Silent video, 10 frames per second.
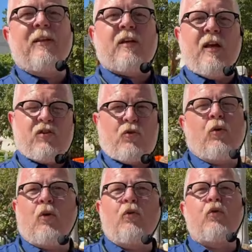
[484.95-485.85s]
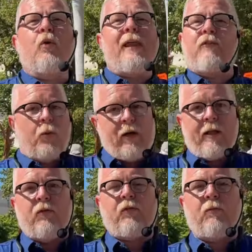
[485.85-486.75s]
It's a historical tour. That's right. what it
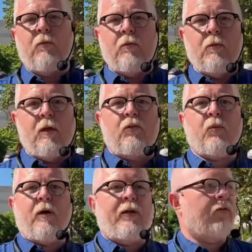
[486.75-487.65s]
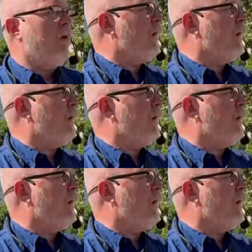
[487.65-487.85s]
is. Cool. That's what it is. Okay.